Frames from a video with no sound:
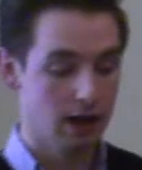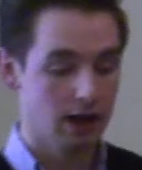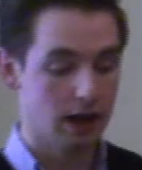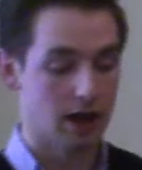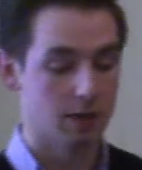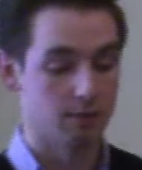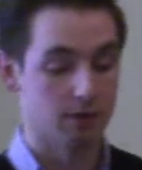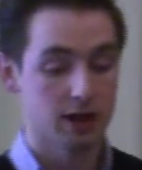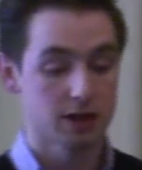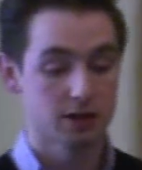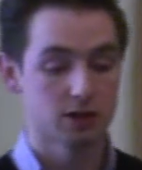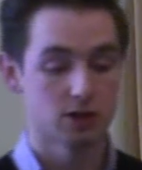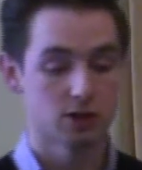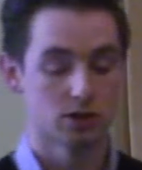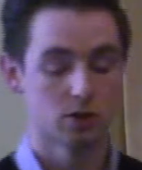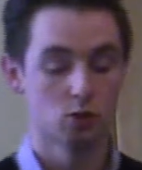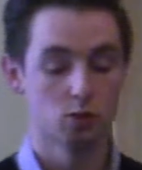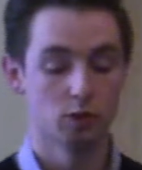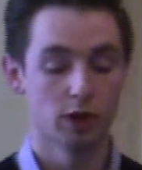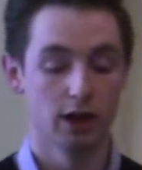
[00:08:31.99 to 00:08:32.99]
That's just
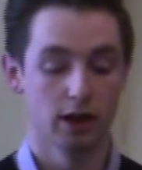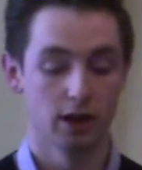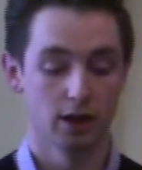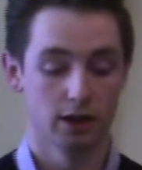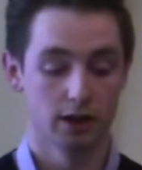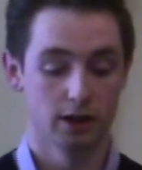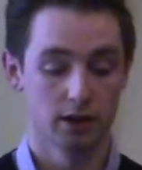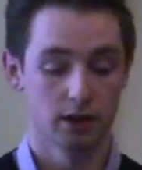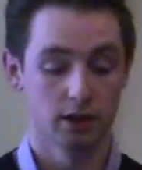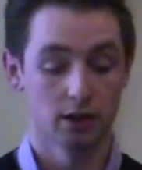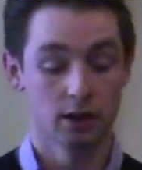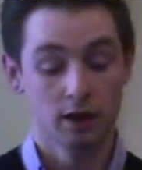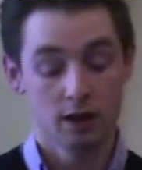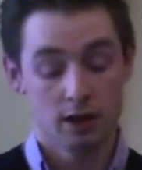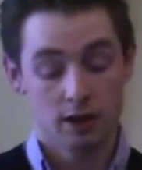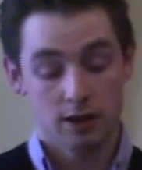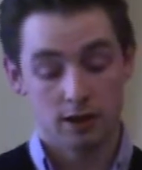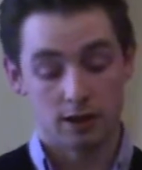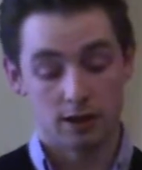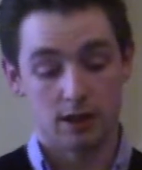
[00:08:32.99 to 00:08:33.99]
zooming in on the
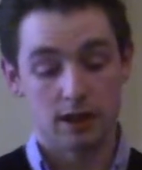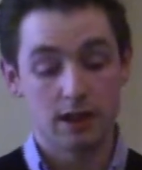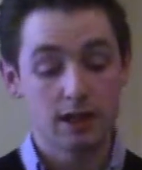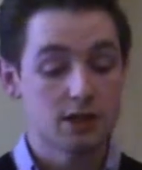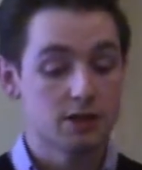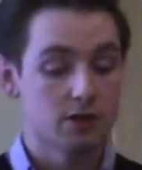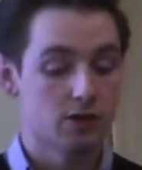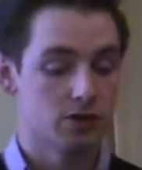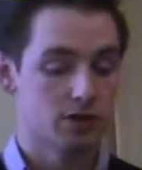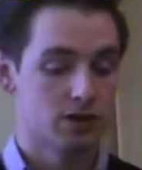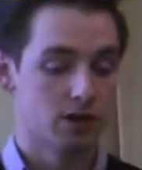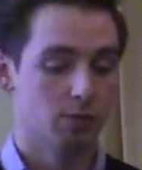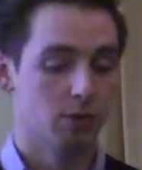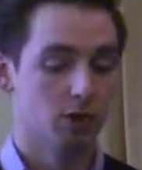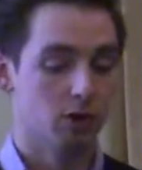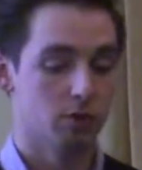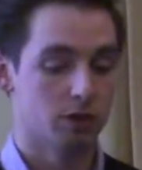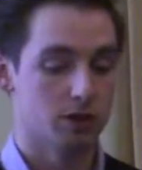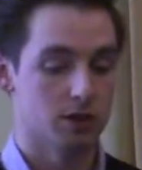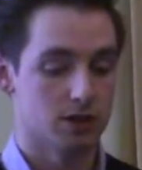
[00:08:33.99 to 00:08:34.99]
eastern
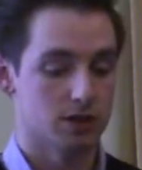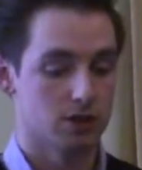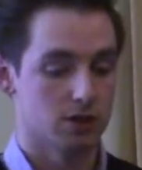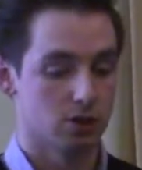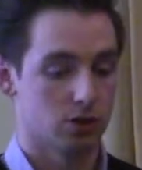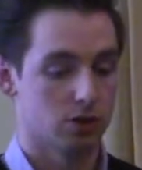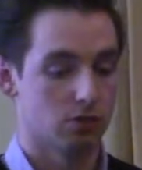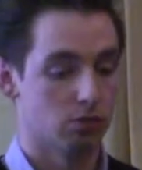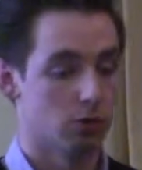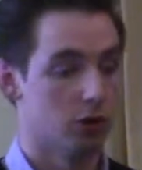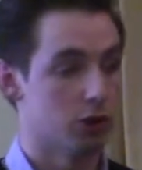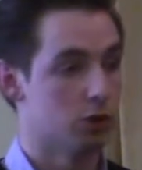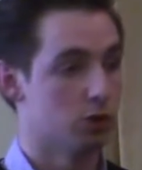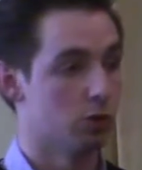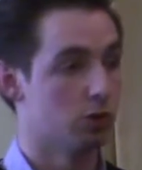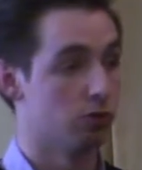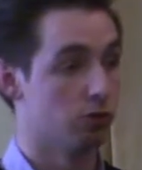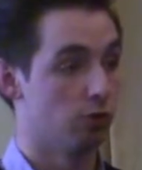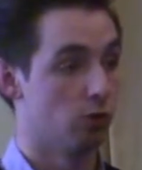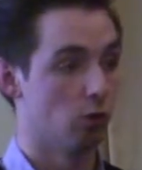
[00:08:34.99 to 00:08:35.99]
summit, which is a sort of
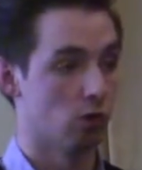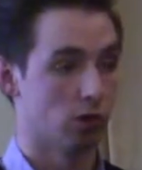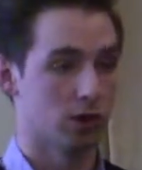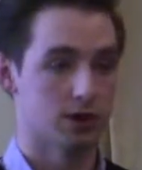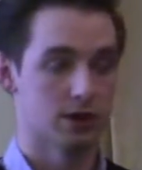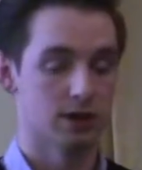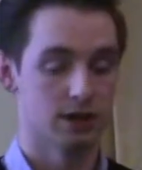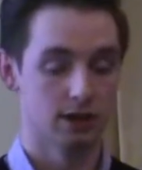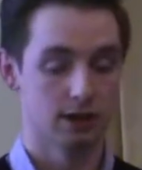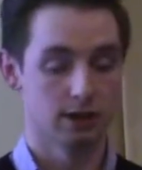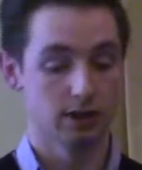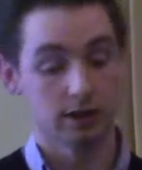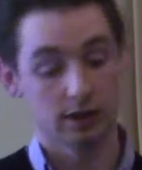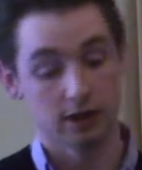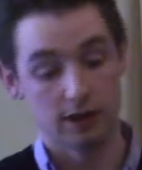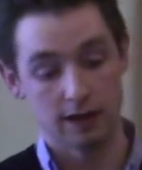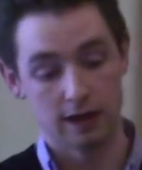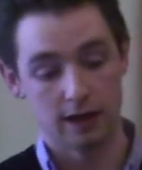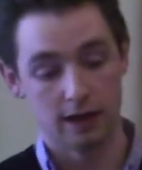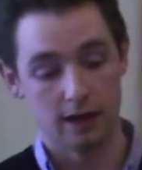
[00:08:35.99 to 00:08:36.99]
ritual focus
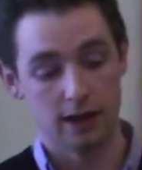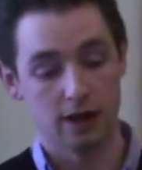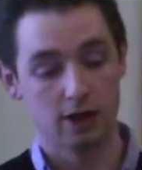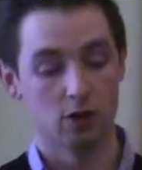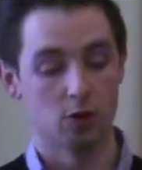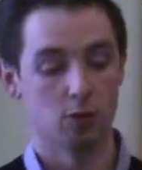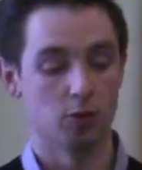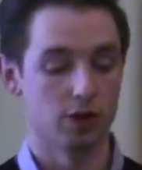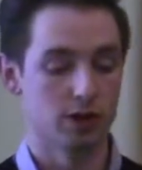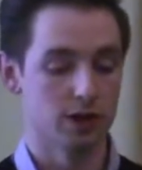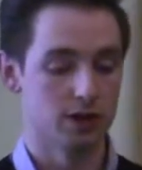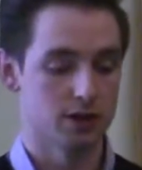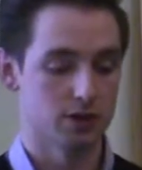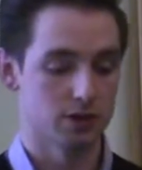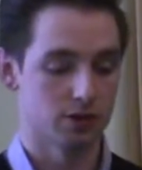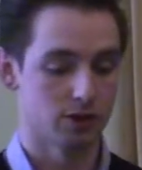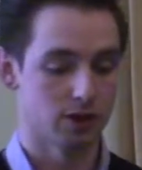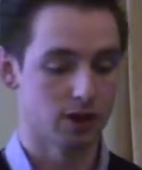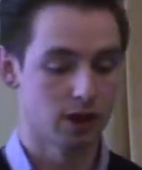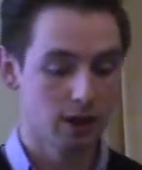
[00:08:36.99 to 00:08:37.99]
in later
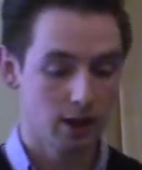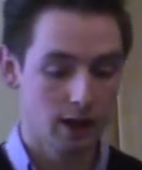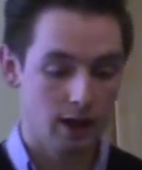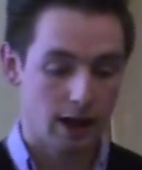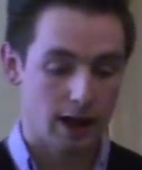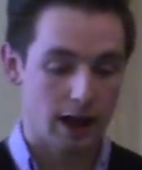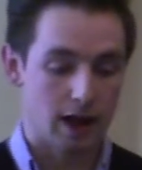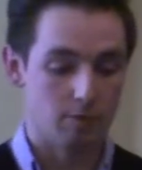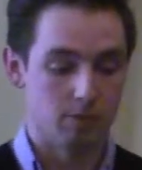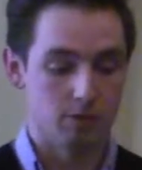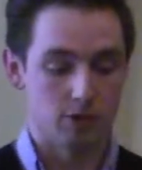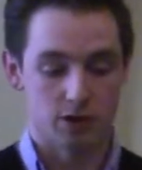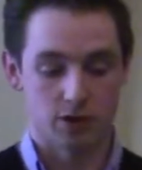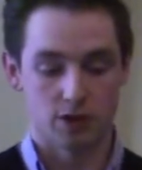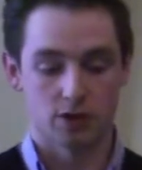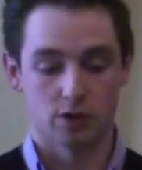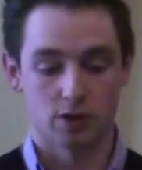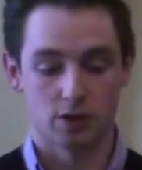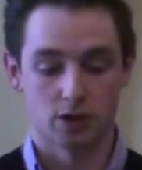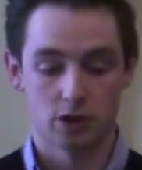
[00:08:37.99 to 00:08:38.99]
prehistory. There's
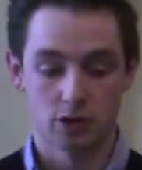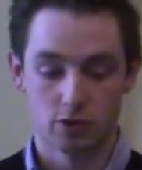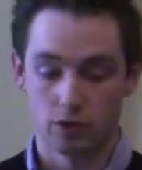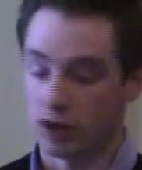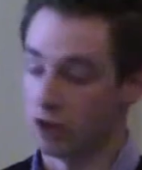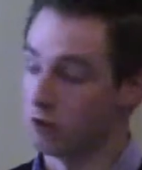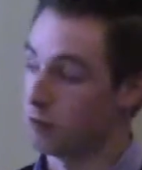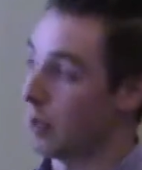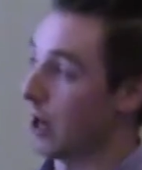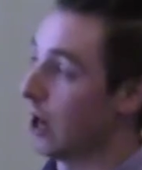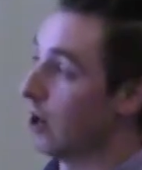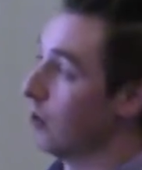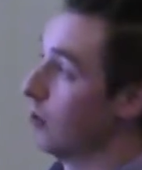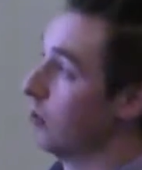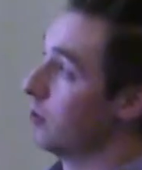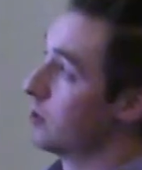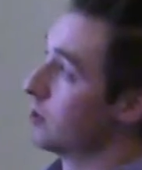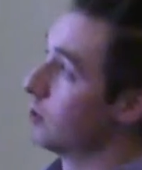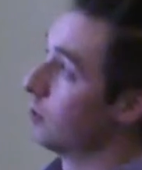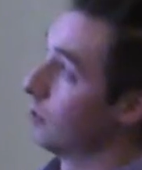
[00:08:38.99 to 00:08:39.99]
a sort of string of
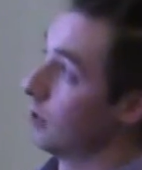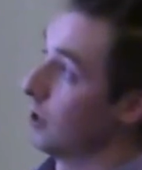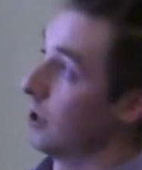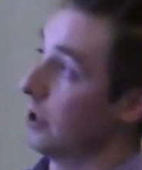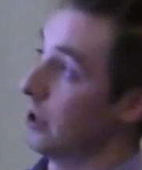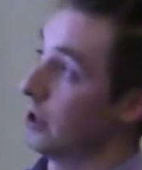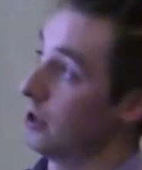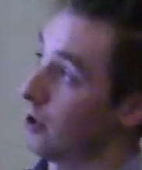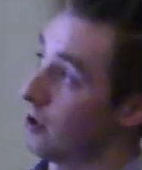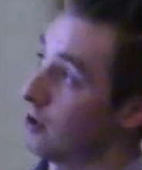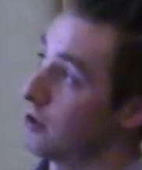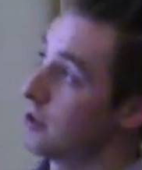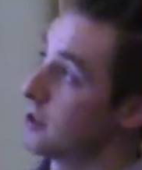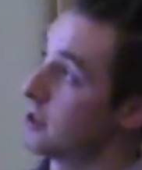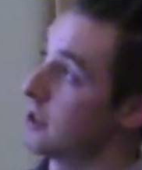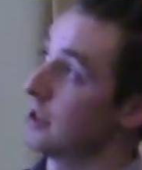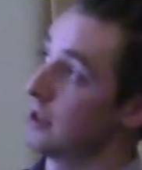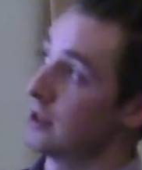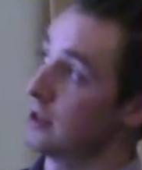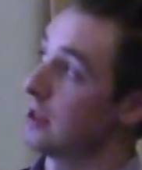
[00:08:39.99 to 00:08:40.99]
barrows overlying a
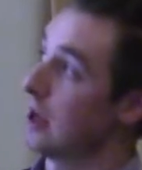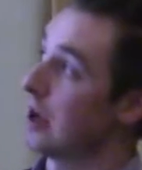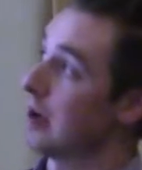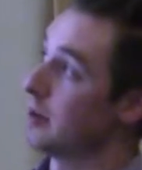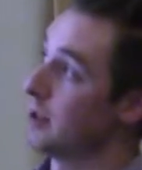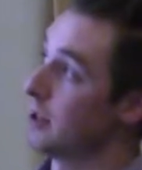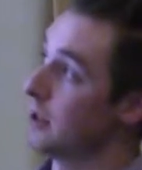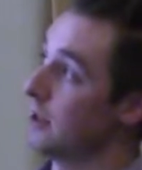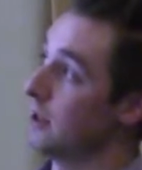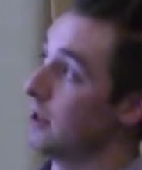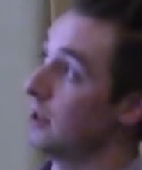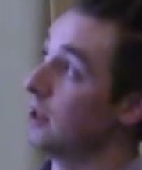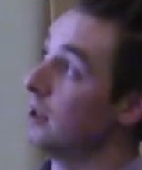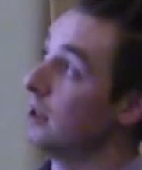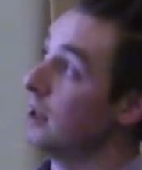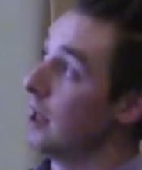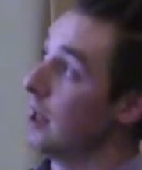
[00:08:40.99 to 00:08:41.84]
cursus on the top of the hill,